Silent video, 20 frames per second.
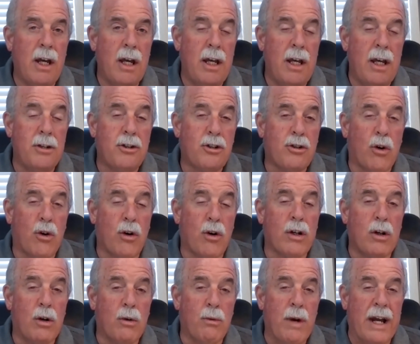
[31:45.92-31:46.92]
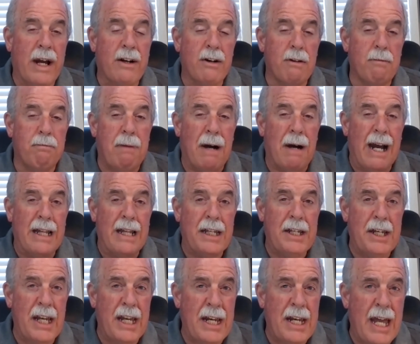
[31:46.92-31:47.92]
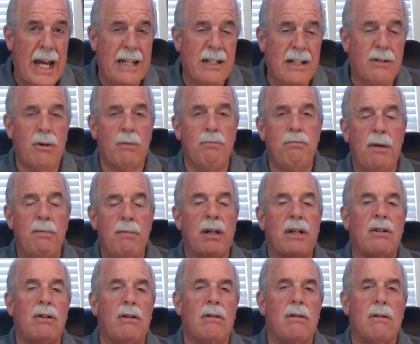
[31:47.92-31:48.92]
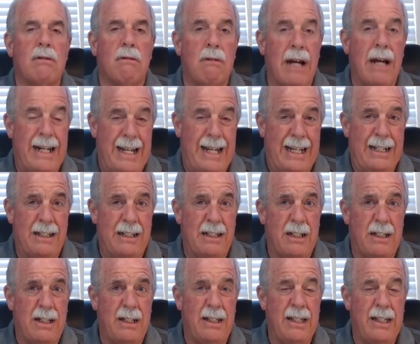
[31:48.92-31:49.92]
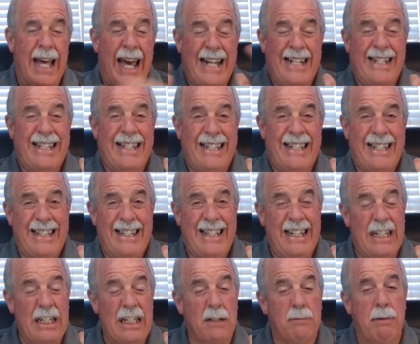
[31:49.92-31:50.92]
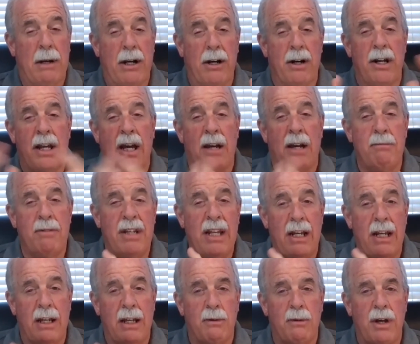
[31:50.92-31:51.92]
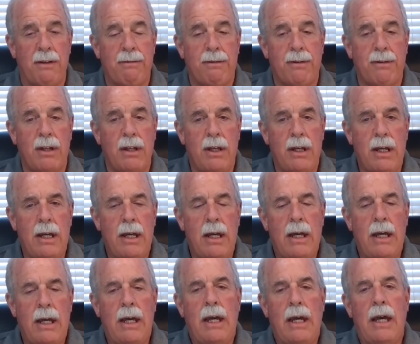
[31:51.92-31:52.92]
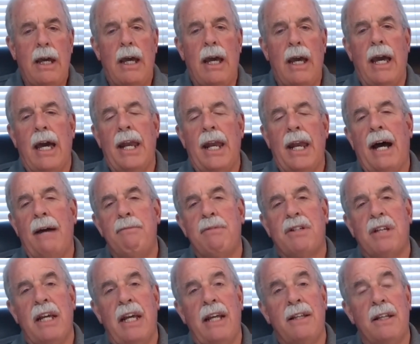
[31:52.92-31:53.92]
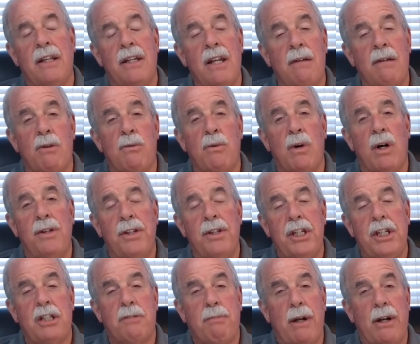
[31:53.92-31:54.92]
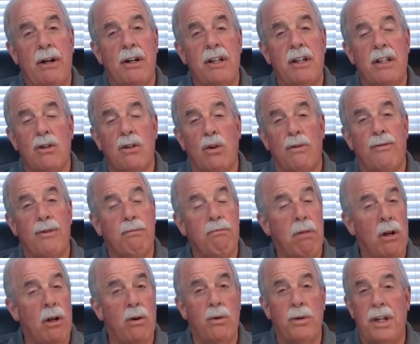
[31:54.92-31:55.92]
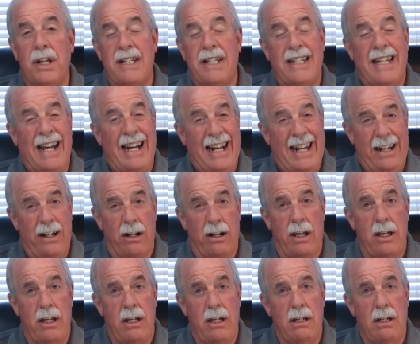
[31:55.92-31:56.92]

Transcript: historical record of Pilate in extra-biblical writings. That's the disparity I'm dealing with. And I'm saying that, number one, the disparity is overblown entirely,